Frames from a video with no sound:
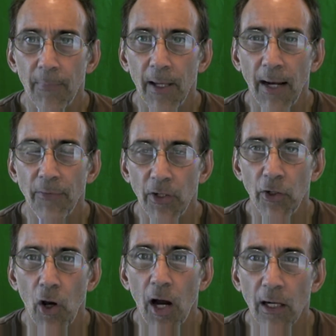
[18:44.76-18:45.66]
having a
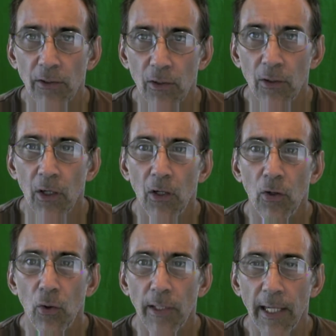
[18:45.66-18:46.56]
doctor
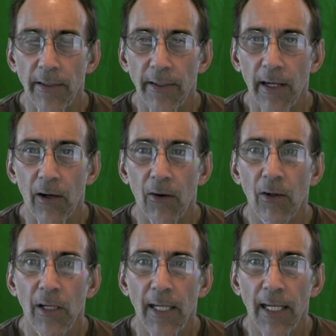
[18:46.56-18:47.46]
look in there
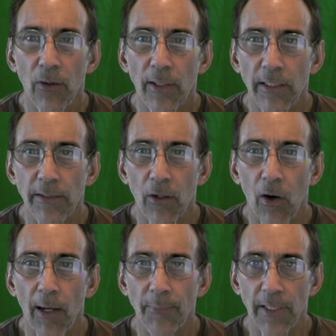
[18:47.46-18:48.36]
and look at their
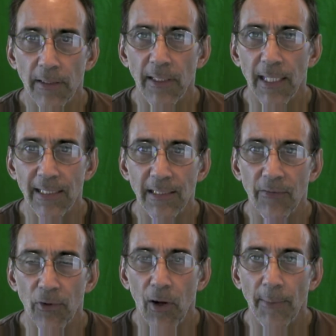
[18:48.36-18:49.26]
optic disc.
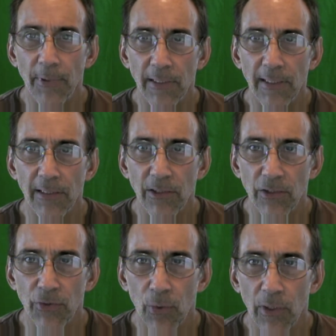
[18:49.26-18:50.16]
If their optic disc
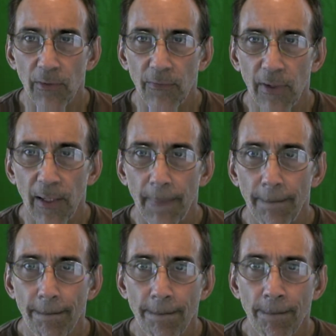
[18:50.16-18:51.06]
is sort of,
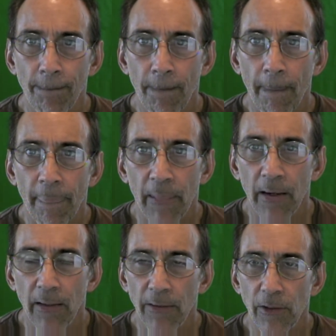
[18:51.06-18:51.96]

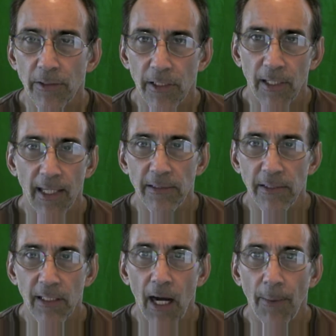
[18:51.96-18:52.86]
there's a nice
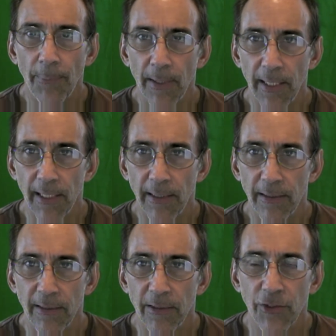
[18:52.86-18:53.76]
cup
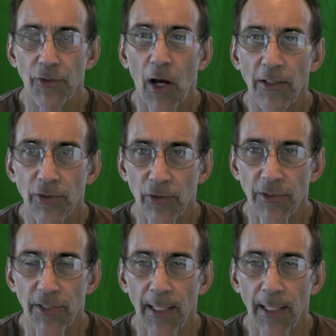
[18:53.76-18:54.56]
and saucer